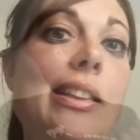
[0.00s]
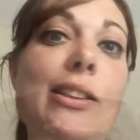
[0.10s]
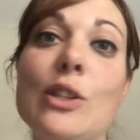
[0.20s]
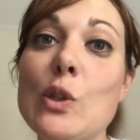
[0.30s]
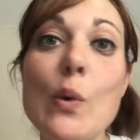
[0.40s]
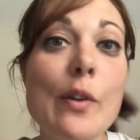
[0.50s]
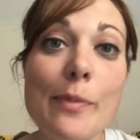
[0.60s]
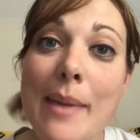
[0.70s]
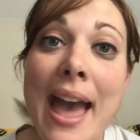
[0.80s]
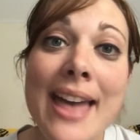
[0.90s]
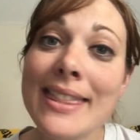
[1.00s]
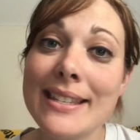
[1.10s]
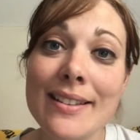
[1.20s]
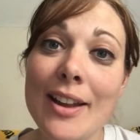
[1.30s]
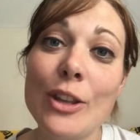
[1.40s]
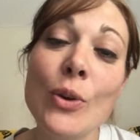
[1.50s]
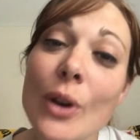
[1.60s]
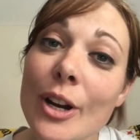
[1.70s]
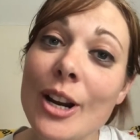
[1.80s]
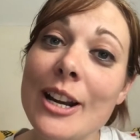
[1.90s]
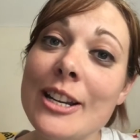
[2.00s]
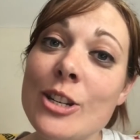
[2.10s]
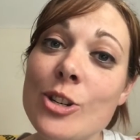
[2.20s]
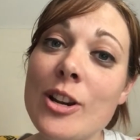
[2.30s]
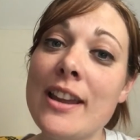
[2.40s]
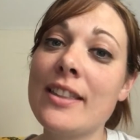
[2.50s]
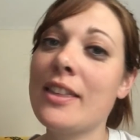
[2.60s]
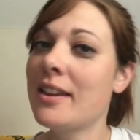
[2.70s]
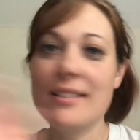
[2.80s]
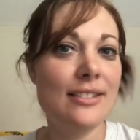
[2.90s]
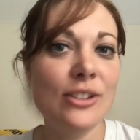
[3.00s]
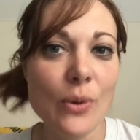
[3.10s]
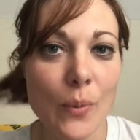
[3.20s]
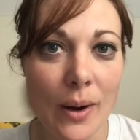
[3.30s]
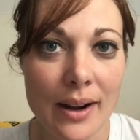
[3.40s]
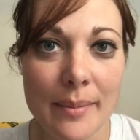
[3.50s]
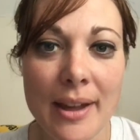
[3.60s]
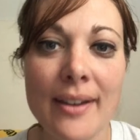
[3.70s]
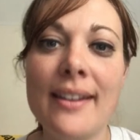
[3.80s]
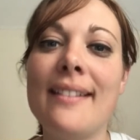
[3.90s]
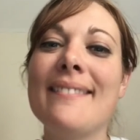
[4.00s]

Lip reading: So if math is not your greatest strength, don't worry about it.